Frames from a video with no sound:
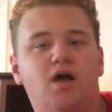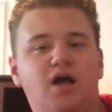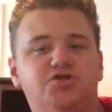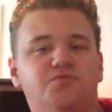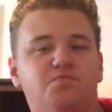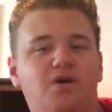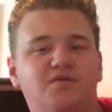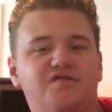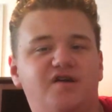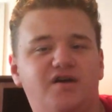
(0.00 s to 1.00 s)
I should
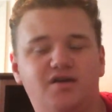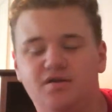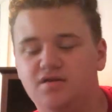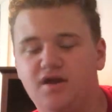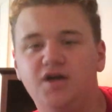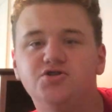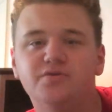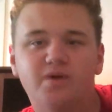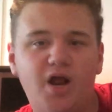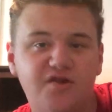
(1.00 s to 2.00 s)
probably say Kaiju
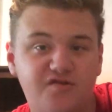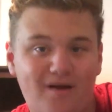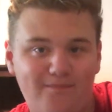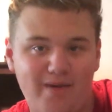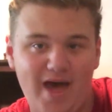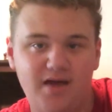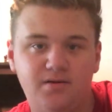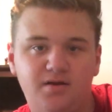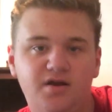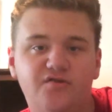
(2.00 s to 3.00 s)
number 8 is not bad.
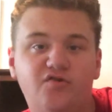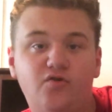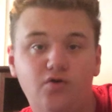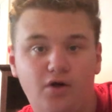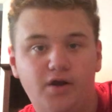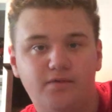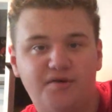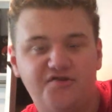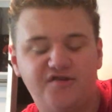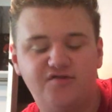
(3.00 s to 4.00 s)
It is good in
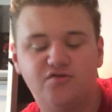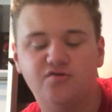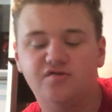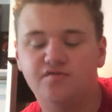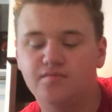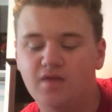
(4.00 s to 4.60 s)
my standards.